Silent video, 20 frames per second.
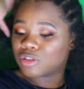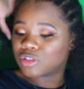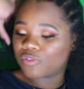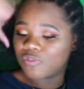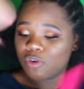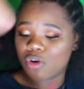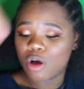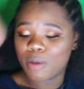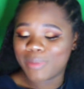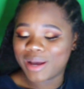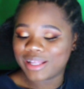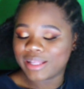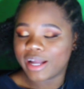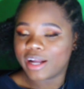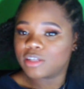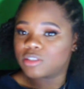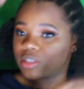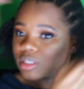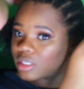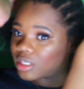So for all my
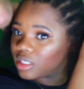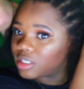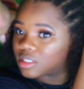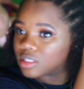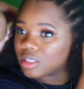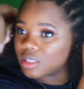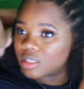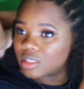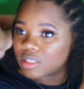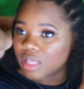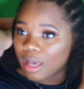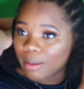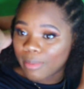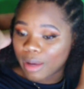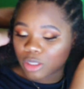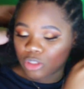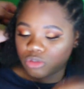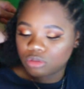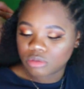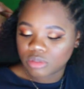naturalistas, like
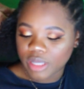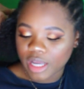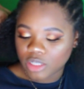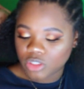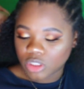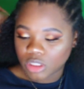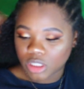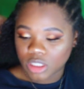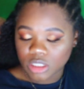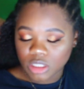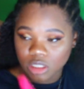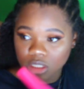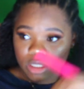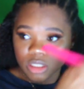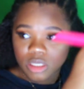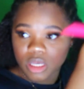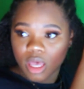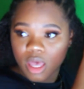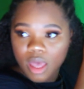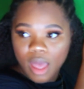my true
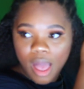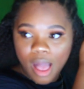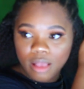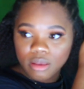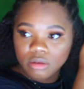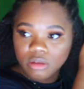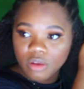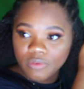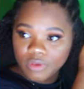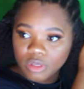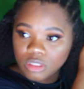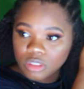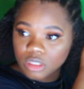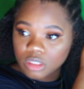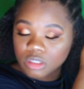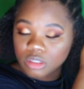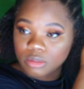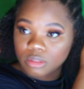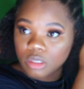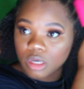naturalistas, I don't know if it's
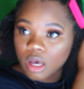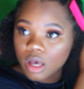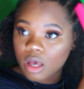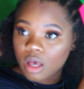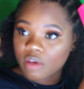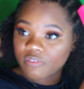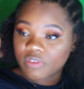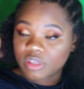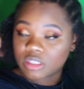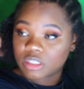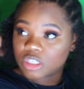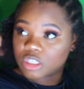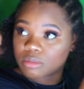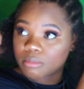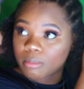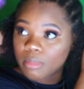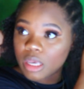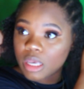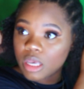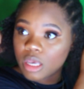just y'all, if it's just
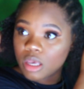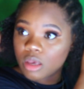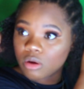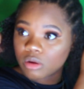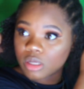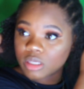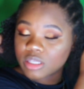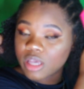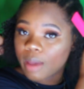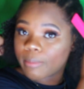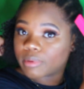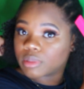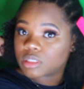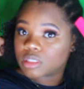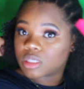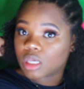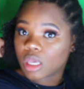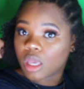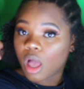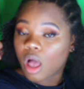me or this happens
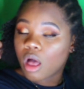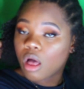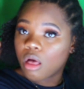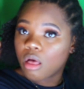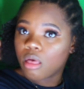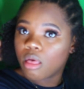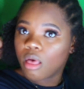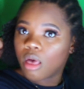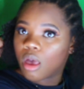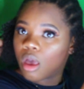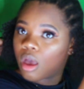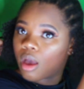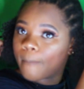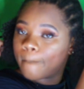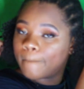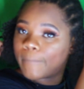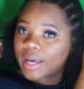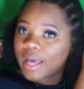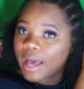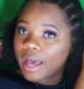to y'all,
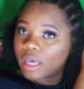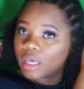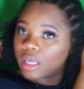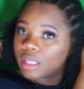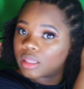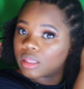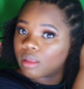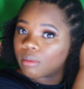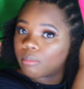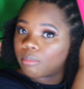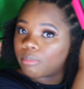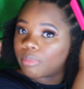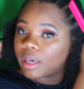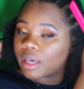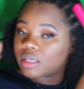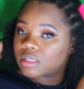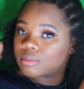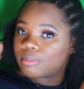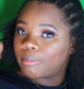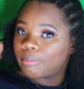but I get the
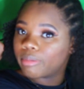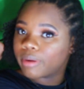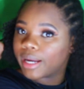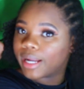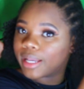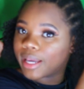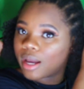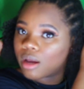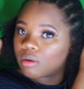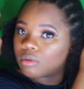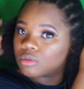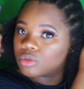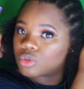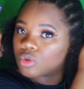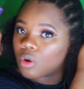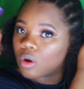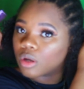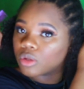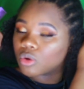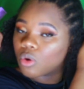best braid
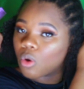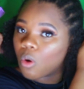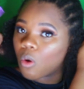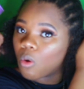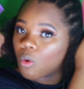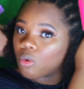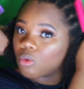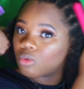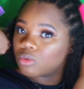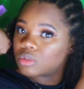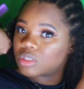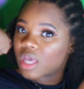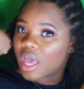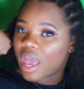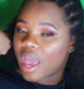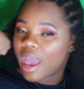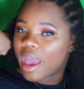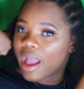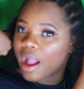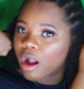outs on old
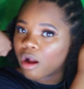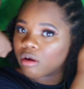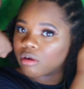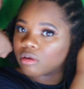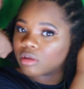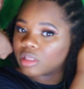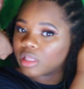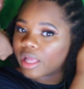hair.